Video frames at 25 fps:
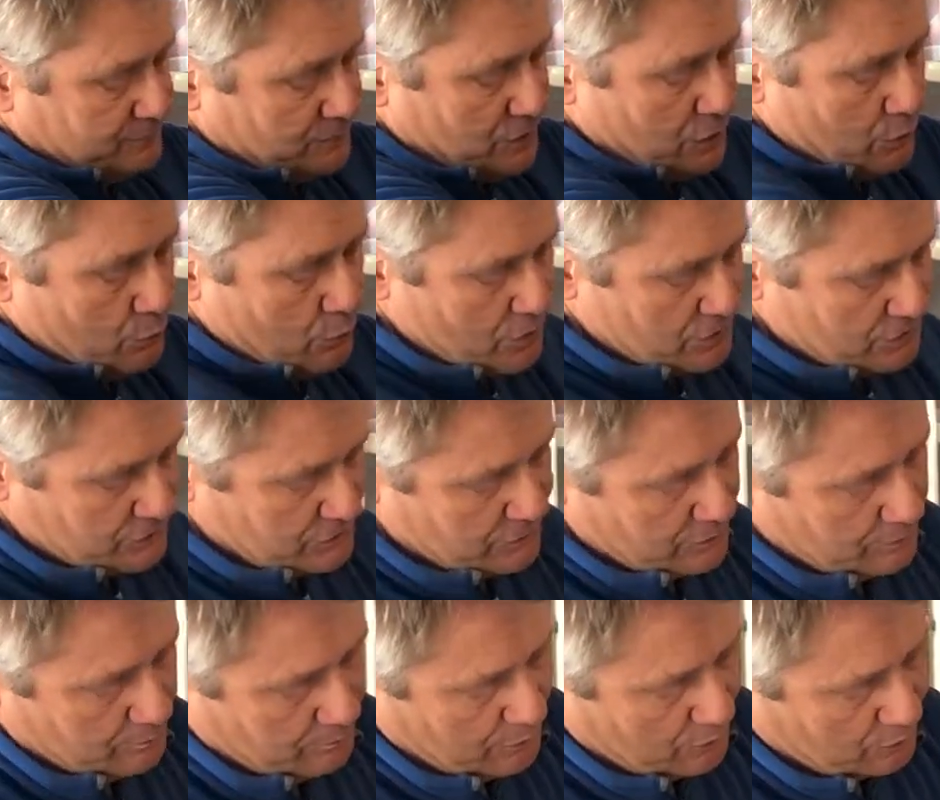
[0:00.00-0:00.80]
I won't do
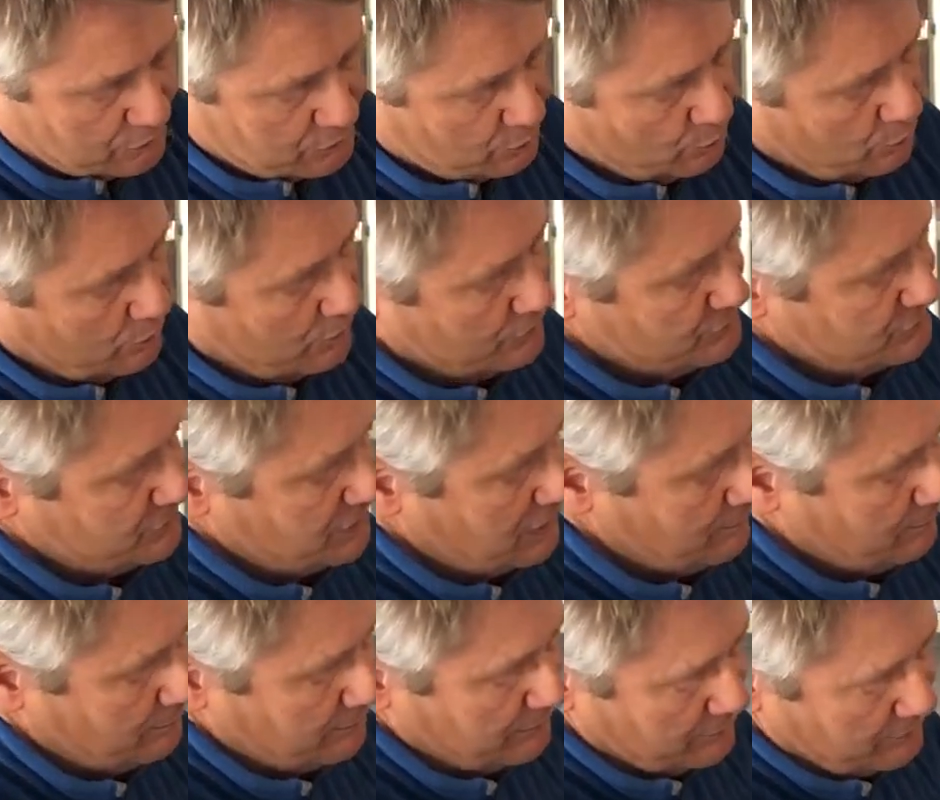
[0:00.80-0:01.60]
the bottom ones
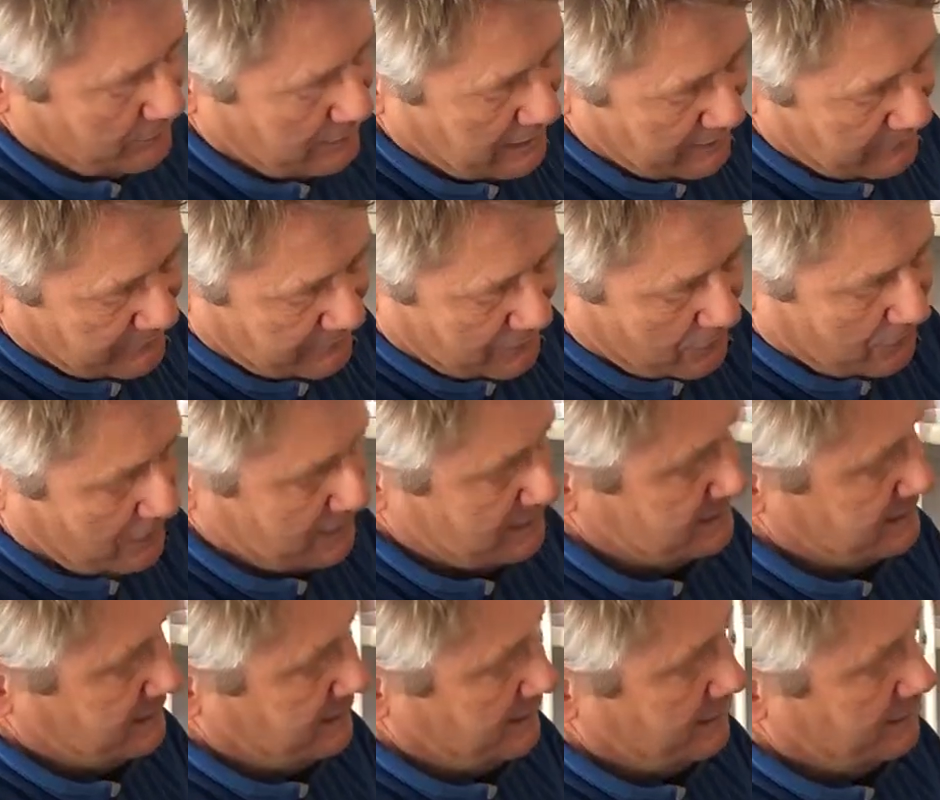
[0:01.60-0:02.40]
up, but you get the
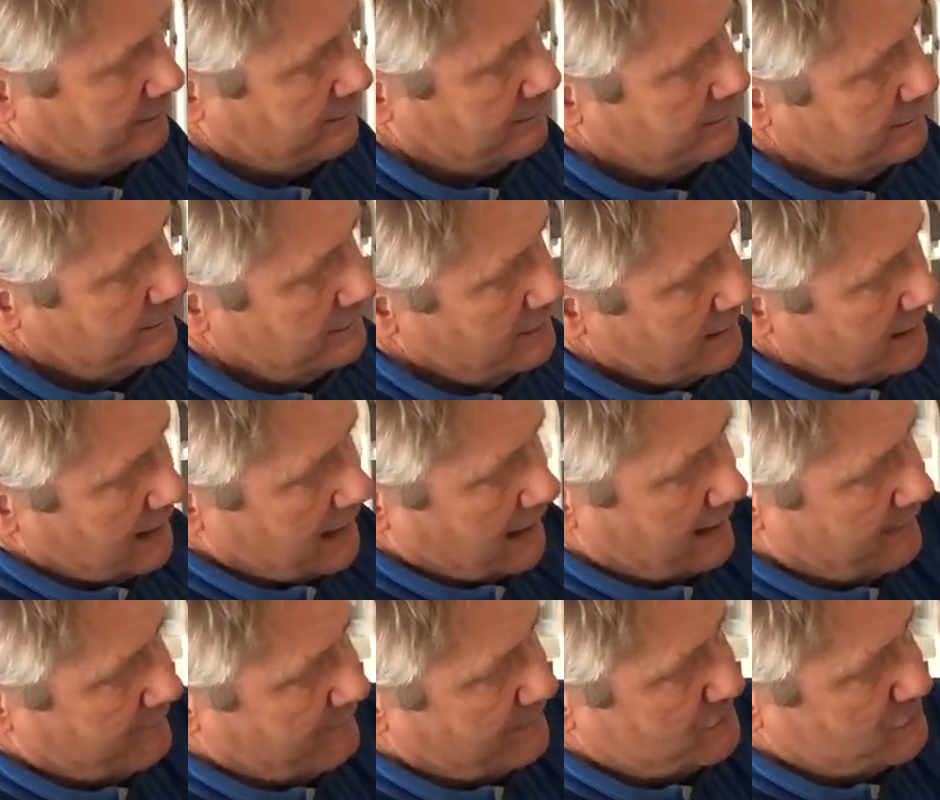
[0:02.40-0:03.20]
idea.
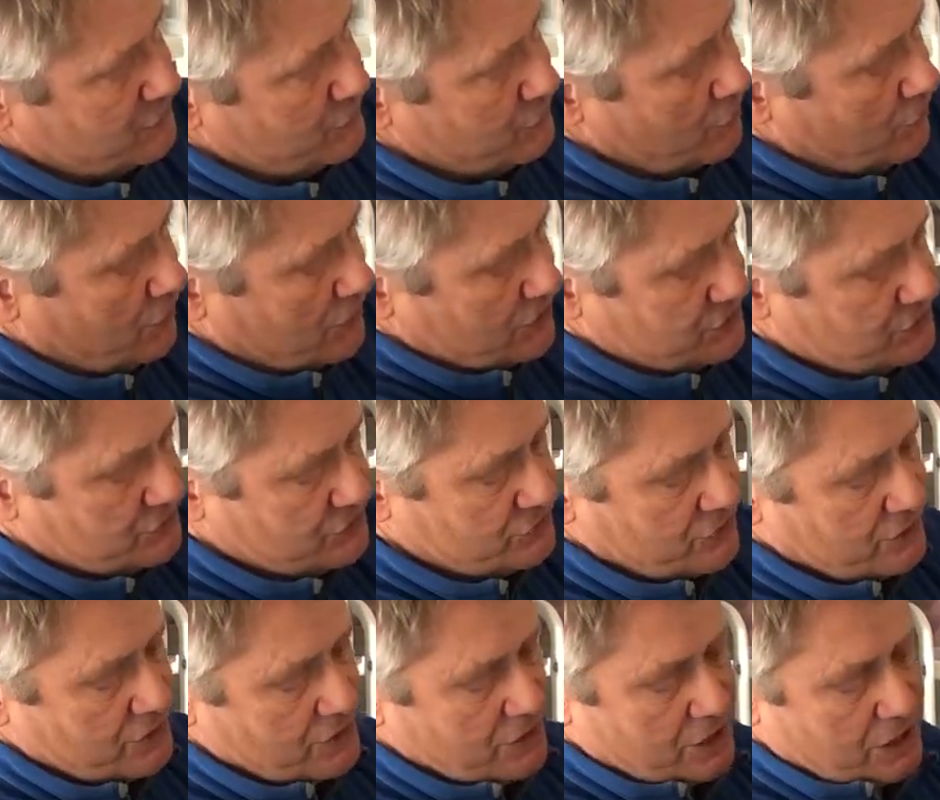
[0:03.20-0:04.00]
And there's a nice
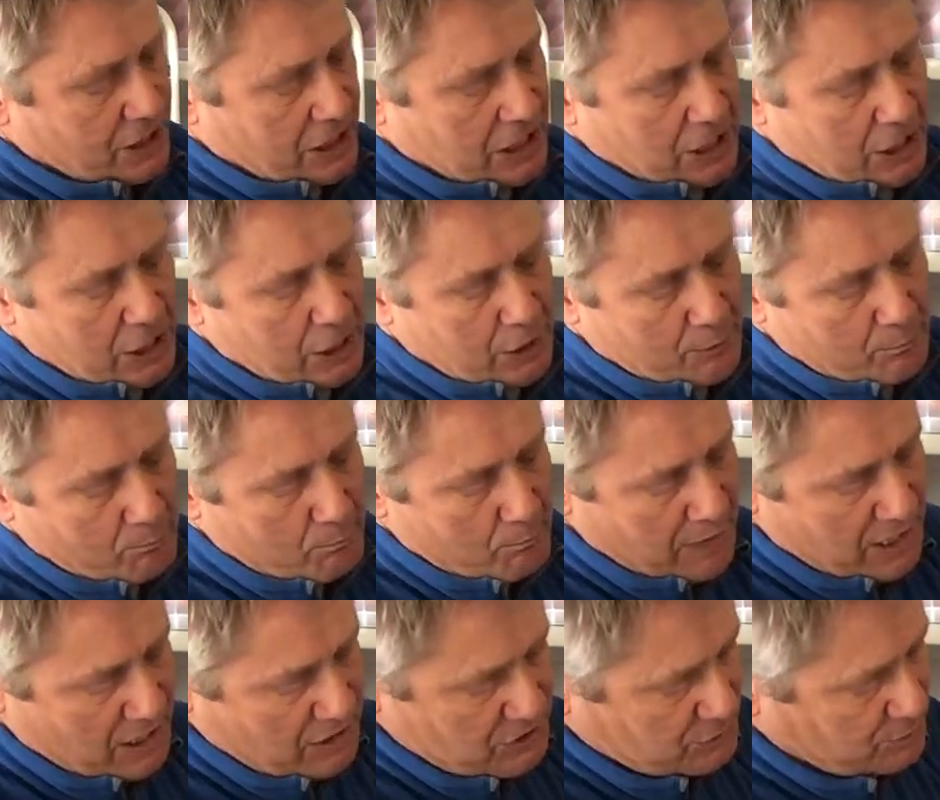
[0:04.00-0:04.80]

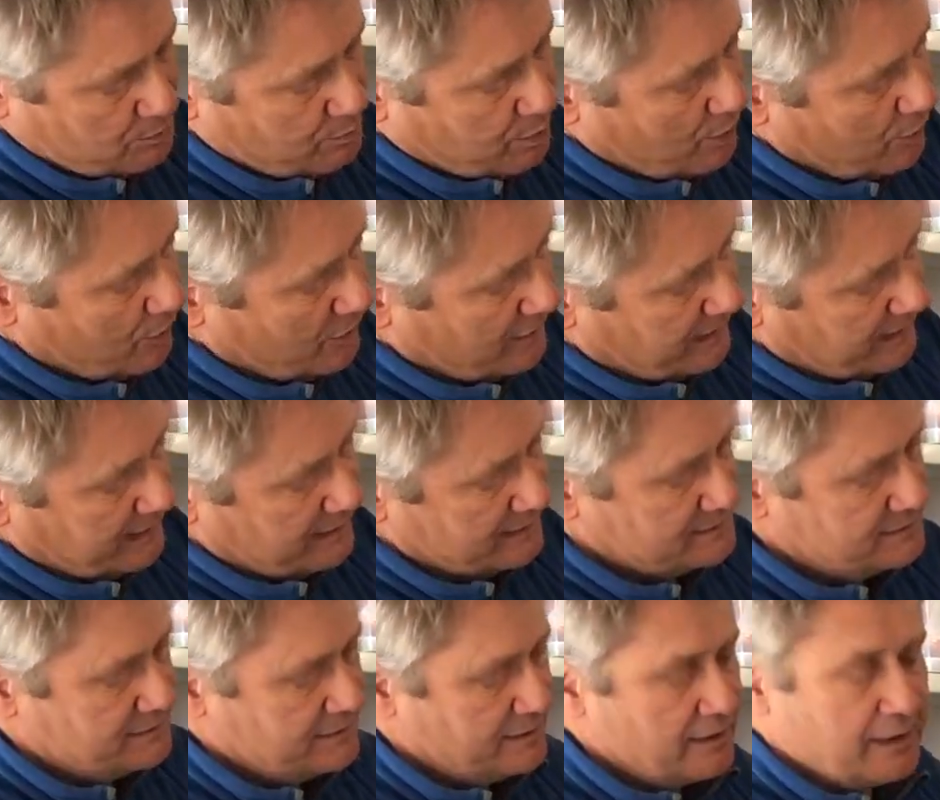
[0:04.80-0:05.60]
mesh
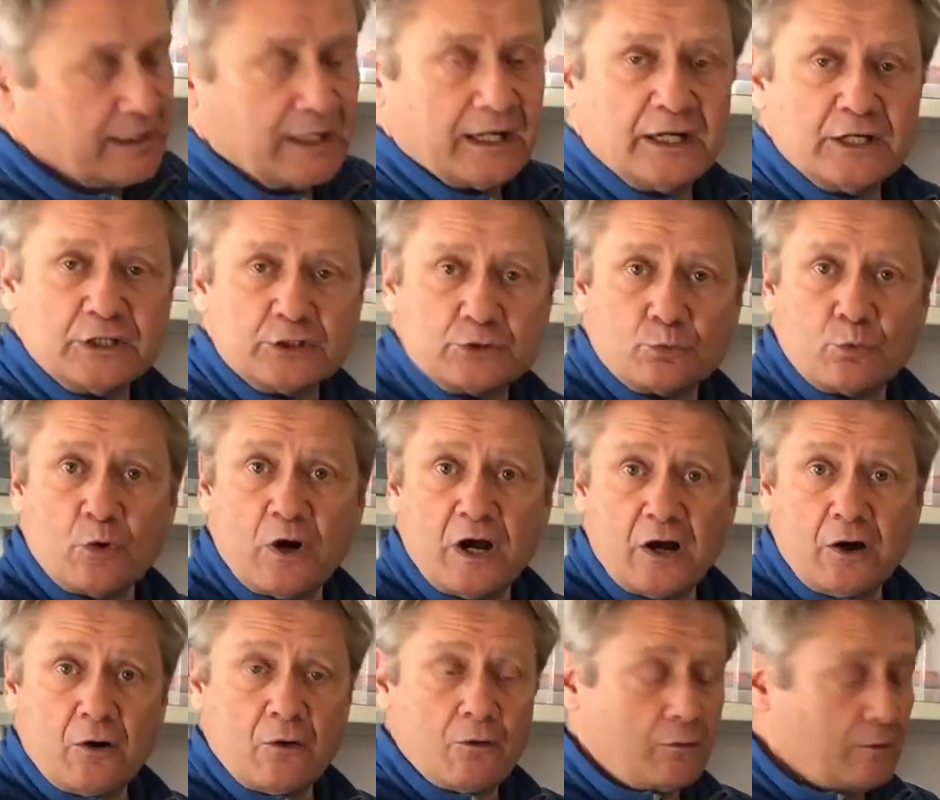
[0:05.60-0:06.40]
pocket as
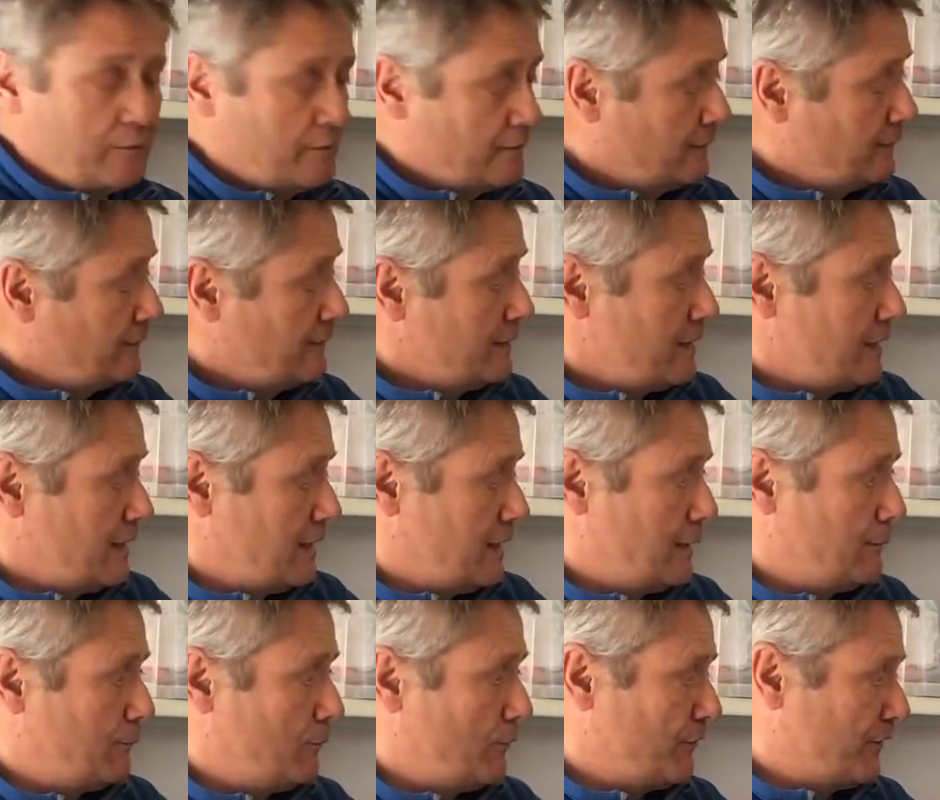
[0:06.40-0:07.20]
well
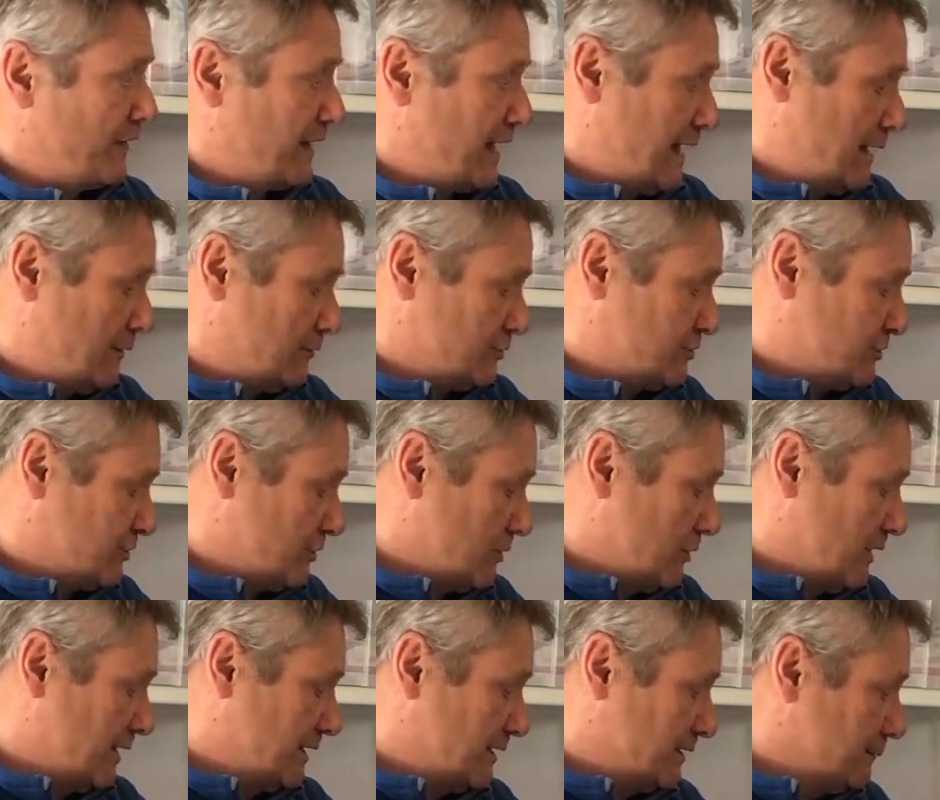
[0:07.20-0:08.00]
on the
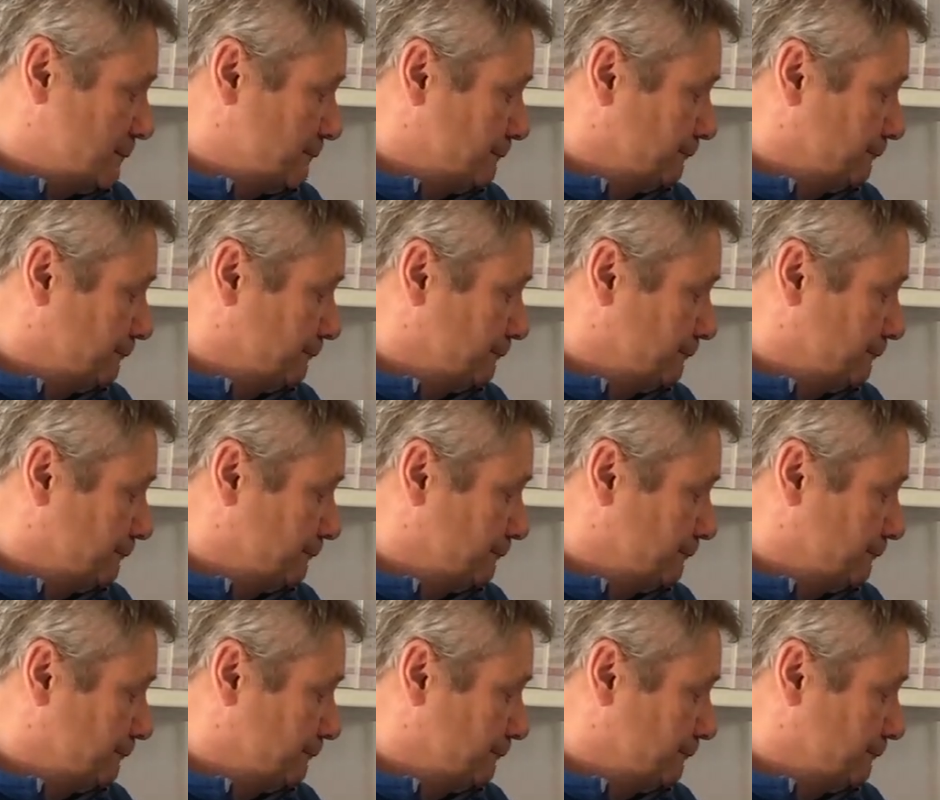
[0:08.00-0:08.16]
outside.